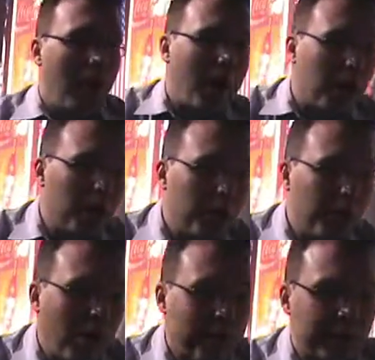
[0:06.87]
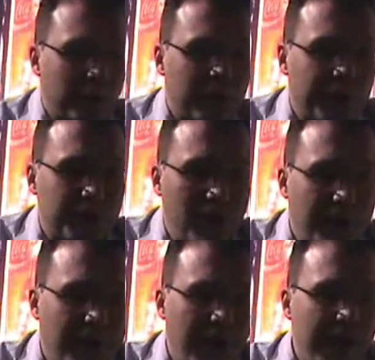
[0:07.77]
Clos du Bois Reserve
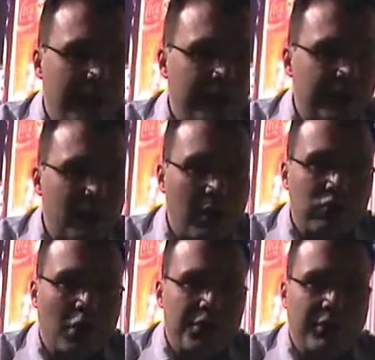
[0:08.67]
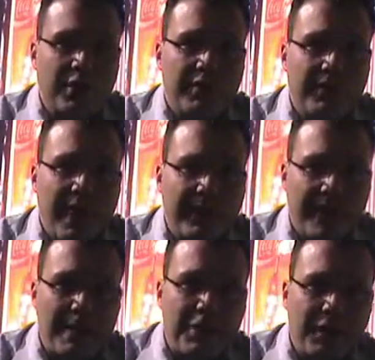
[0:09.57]
Chardonnay is Russian River
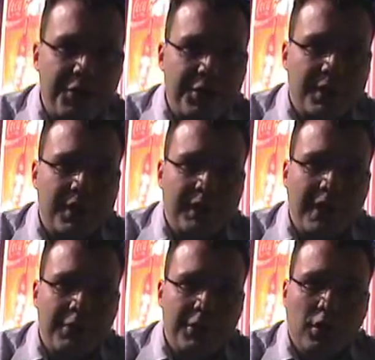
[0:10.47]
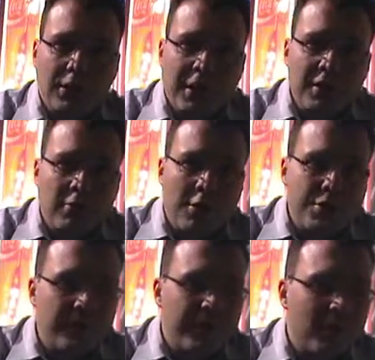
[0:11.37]
Valley appellation. Again, we talked about the
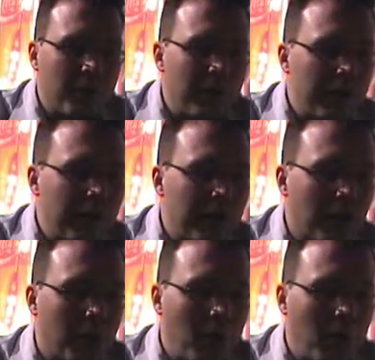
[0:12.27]
Russian River with Pinot